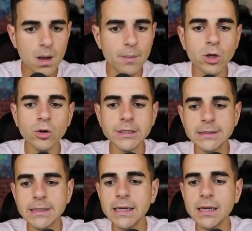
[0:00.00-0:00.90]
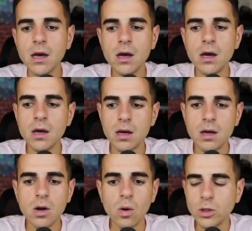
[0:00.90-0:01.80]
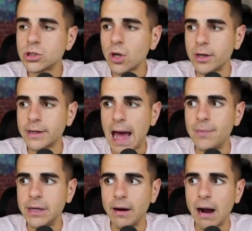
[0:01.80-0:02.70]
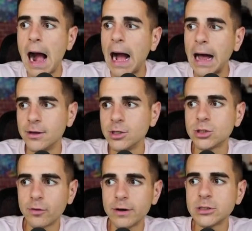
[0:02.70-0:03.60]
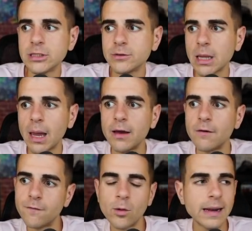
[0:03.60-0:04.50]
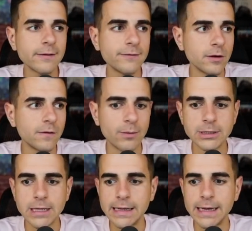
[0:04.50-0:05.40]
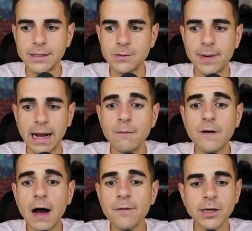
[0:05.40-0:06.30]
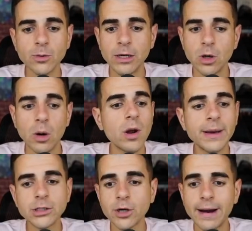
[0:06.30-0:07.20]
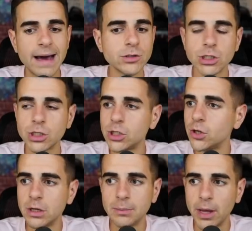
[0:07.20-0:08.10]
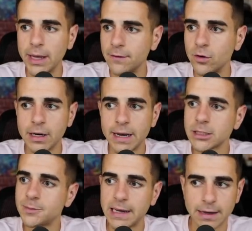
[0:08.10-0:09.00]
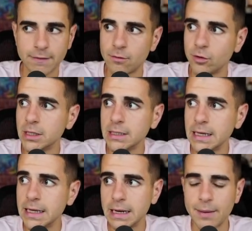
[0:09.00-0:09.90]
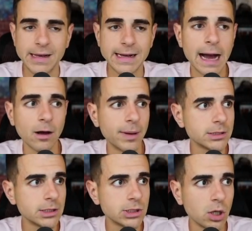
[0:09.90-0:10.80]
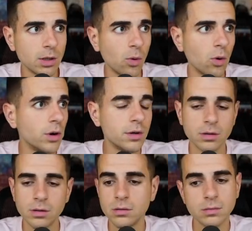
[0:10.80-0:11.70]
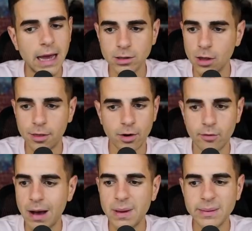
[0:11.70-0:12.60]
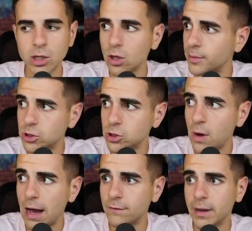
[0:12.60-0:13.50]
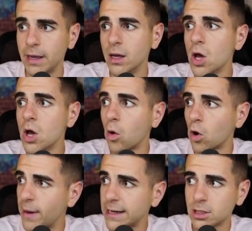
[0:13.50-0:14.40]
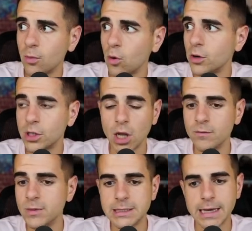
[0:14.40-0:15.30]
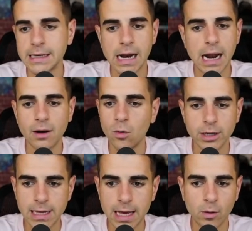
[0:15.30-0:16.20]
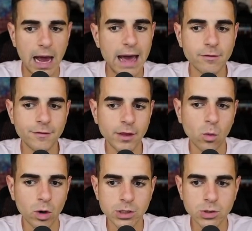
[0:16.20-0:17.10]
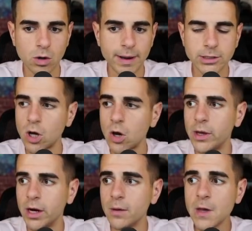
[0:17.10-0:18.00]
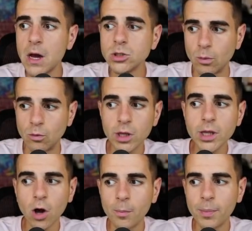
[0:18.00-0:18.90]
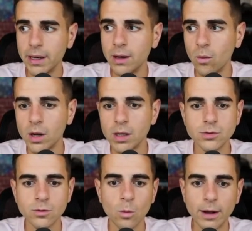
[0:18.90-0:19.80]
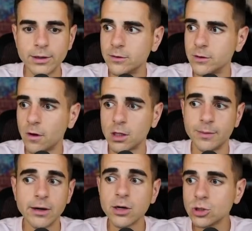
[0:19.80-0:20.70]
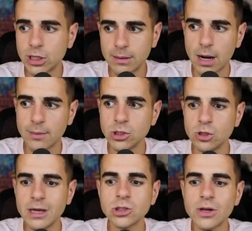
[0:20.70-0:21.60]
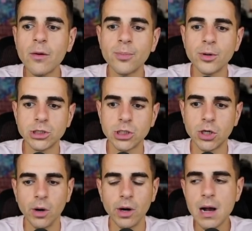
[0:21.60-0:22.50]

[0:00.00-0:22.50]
But you can see what's starting to happen here. There's 3 receivers I like, 4 that I feel fine with taking at this pick. I'm 5 picks away, so I want to make sure I have a security blanket for a next pick if I really need it. I mean, Kyle Pitts is still on the board. End of the 3rd round, maybe a little bit too high for me. Quarterbacks on the board, none have been taken. I don't want to take one. I have a feeling one of these quarterbacks will go here. So I'm really hoping one of these wide receivers falls to me. There goes James Robinson. So now we're pretty secure.